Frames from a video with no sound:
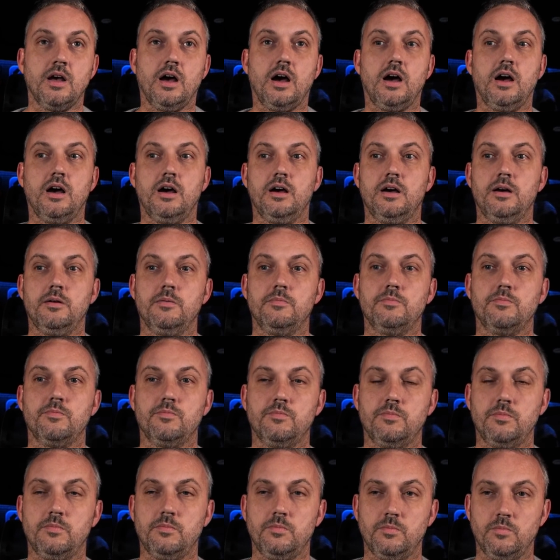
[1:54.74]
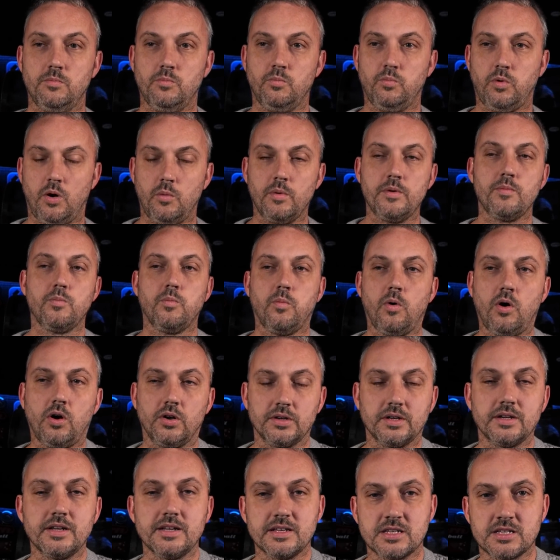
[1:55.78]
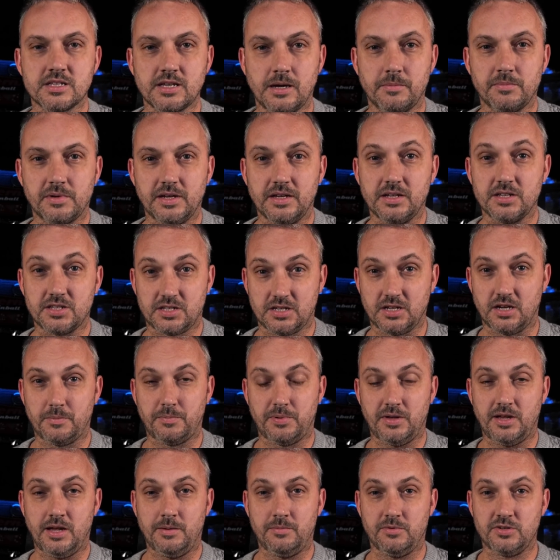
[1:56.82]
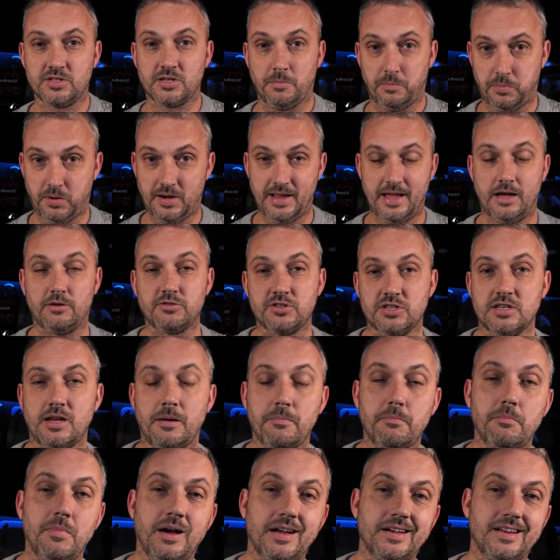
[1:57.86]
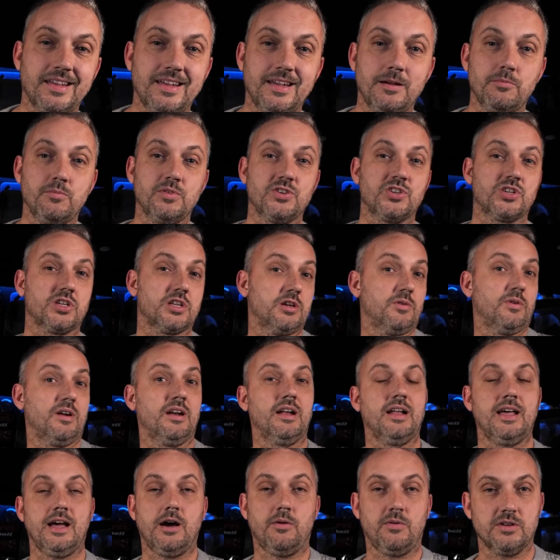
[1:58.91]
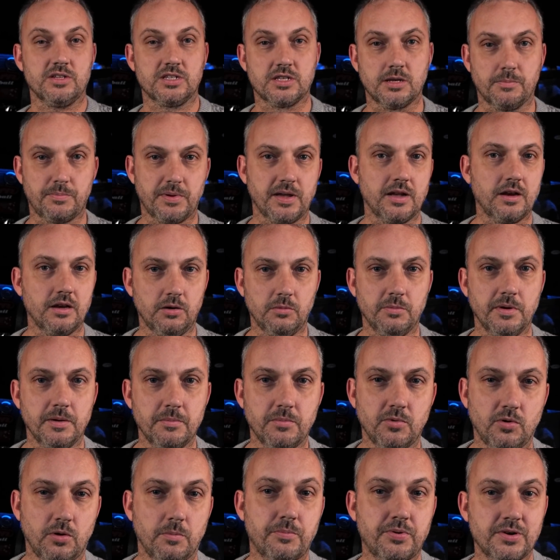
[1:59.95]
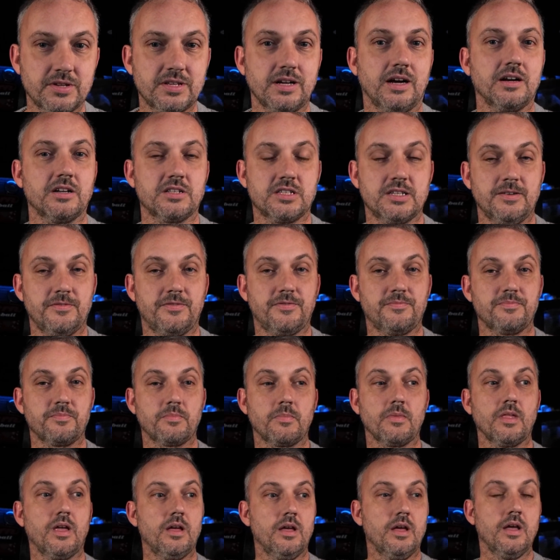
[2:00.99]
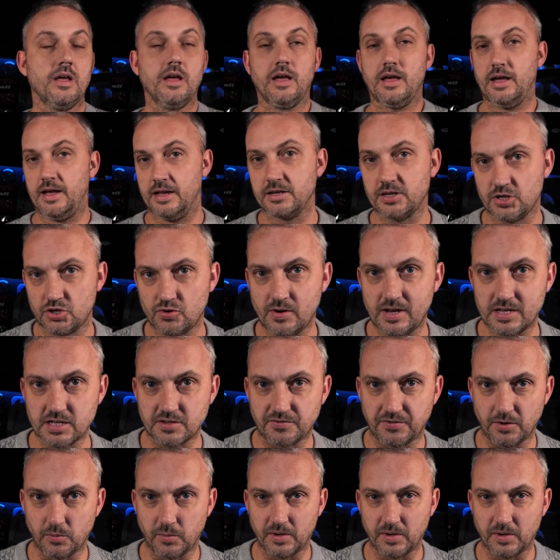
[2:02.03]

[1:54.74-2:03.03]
What we want is somebody that's going to be able to plough some money in, which is going to allow us to be a little bit more productive in the transfer